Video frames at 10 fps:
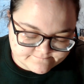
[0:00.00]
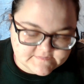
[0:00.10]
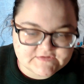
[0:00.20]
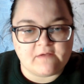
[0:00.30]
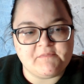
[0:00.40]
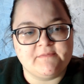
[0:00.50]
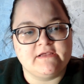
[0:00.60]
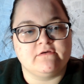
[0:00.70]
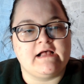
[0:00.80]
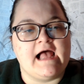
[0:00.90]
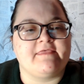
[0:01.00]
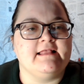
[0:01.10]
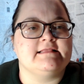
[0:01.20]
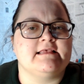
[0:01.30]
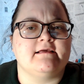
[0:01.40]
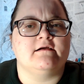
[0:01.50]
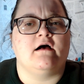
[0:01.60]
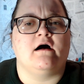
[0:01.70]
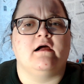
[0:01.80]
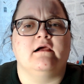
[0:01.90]
So I'm going to be, I think there
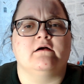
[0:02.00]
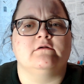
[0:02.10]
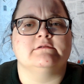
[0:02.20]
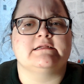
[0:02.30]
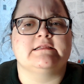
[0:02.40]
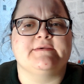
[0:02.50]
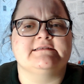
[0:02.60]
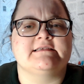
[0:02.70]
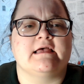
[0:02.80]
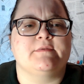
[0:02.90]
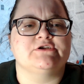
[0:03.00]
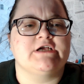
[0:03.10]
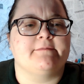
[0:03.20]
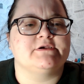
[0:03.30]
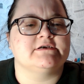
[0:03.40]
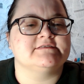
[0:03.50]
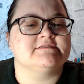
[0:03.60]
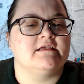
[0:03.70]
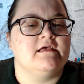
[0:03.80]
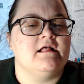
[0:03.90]
are, hold on, let me see how many
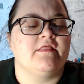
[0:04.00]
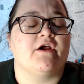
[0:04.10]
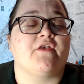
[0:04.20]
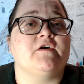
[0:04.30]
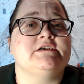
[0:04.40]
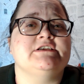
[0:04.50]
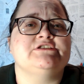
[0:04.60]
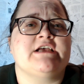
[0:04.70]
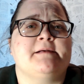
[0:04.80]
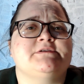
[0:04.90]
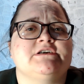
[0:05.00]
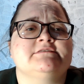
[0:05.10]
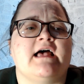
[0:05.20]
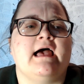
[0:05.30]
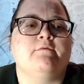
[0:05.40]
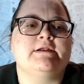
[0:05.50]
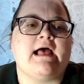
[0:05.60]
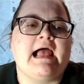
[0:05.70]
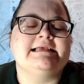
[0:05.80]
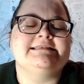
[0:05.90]
chapters. There are 13 chapters. I would
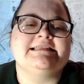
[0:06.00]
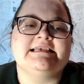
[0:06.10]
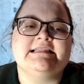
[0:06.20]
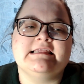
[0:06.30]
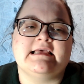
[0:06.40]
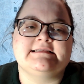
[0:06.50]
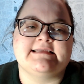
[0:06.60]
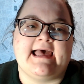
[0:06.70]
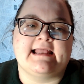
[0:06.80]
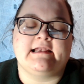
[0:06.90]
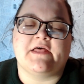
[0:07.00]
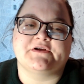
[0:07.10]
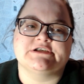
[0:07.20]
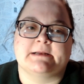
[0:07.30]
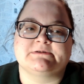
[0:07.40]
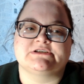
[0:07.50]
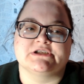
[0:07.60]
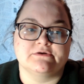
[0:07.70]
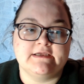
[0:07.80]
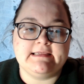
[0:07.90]
ideally like to add another chapter
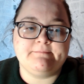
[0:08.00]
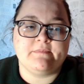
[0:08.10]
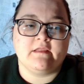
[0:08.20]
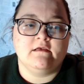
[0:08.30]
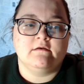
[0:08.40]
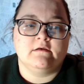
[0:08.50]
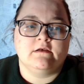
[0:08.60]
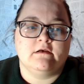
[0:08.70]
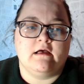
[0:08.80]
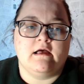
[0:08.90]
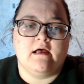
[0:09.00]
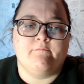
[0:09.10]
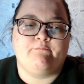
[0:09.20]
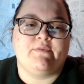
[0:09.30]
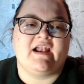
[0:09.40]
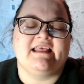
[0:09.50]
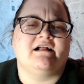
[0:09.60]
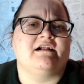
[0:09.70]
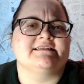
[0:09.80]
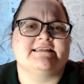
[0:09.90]
to it. But it
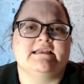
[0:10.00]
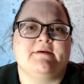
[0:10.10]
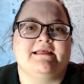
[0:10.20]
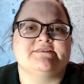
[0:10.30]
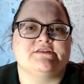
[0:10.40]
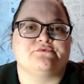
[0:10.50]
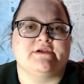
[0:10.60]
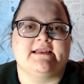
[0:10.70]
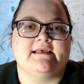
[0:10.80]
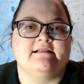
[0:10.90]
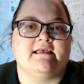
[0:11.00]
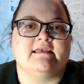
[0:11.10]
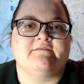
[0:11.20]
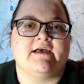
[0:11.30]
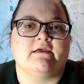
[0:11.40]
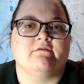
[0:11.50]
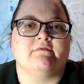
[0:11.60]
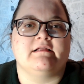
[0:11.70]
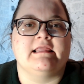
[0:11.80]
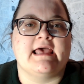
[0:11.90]
honestly depends on the reading. Like, if I
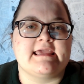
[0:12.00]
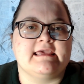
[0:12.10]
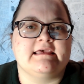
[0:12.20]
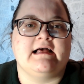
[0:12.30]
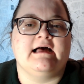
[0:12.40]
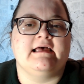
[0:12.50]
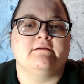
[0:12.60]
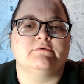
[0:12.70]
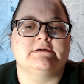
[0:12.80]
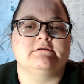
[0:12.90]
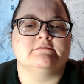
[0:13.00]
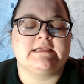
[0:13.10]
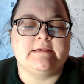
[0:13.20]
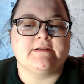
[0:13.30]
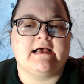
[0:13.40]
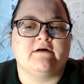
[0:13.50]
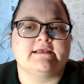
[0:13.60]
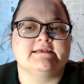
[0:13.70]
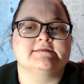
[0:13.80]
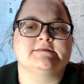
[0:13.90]
like it, I will keep it how it
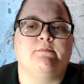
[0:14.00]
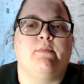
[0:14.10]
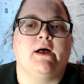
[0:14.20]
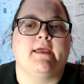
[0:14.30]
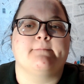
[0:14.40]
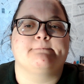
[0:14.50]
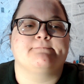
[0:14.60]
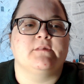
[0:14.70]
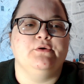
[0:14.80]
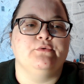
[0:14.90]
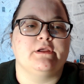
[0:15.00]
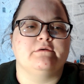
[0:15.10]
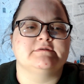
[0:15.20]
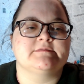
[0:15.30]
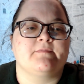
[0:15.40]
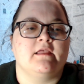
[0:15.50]
is, but who knows.